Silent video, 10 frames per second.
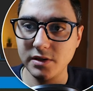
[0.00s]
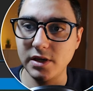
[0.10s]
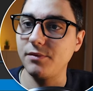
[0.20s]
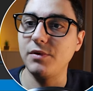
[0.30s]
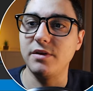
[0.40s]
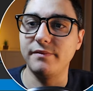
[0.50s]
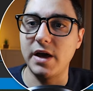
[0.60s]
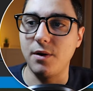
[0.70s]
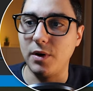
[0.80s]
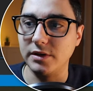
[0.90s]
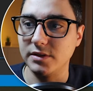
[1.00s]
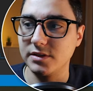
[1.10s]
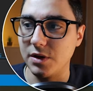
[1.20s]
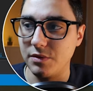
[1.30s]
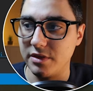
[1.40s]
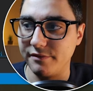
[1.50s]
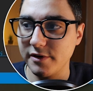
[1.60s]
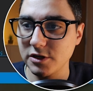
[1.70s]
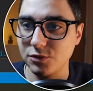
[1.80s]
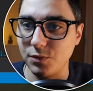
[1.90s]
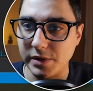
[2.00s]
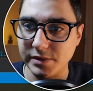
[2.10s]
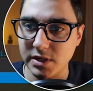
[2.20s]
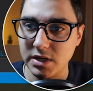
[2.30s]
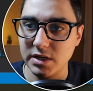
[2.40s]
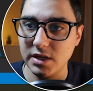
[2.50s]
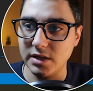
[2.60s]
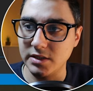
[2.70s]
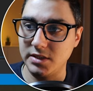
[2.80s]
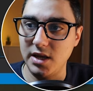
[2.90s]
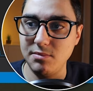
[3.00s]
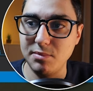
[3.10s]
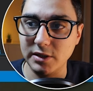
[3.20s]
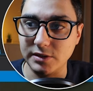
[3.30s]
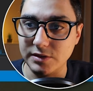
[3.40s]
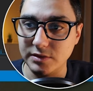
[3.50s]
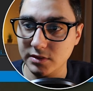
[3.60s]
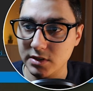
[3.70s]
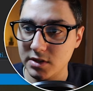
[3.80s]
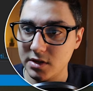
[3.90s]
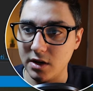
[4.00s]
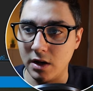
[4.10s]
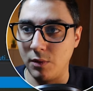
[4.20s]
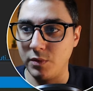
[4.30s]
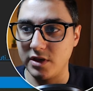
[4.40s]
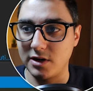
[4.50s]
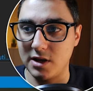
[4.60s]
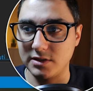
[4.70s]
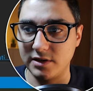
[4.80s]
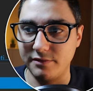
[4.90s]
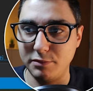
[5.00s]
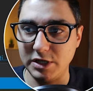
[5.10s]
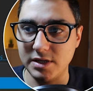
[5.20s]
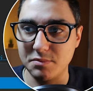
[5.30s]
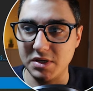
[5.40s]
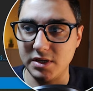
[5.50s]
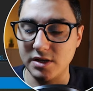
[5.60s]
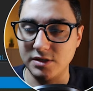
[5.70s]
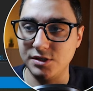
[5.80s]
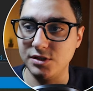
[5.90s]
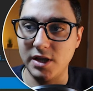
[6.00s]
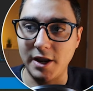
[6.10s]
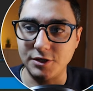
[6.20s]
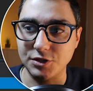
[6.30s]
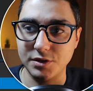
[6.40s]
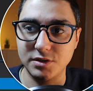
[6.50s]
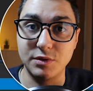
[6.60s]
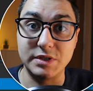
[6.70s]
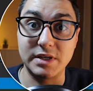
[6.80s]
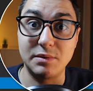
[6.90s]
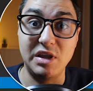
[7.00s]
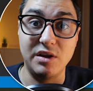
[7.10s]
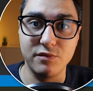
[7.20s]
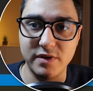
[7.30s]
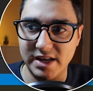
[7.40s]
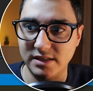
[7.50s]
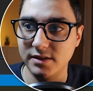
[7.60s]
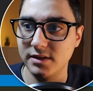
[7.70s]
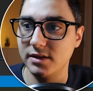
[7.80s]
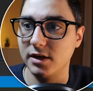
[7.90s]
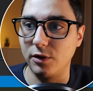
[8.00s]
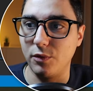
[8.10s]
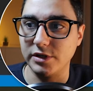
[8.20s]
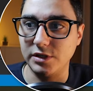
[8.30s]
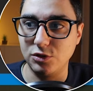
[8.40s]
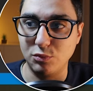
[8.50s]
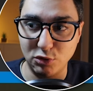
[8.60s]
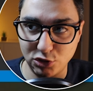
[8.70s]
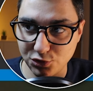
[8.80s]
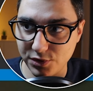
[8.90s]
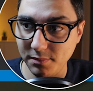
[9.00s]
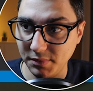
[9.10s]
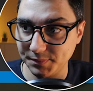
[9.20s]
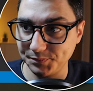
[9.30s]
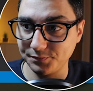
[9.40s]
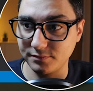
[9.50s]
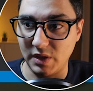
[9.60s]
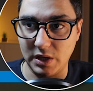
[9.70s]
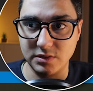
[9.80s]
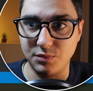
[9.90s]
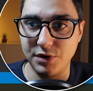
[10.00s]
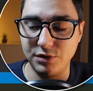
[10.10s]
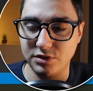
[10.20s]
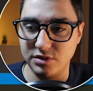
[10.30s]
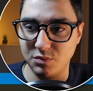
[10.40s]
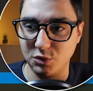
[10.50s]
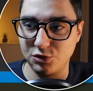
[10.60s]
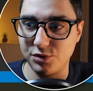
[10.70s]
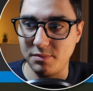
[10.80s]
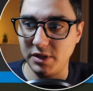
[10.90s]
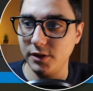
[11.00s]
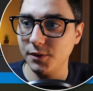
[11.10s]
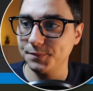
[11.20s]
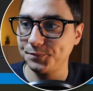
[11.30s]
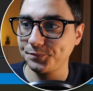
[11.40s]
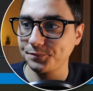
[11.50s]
get rid of that one. So the first one is a button with a class of BTN danger. So it's gonna be red according to Bootstrap, because we're using Bootstrap here.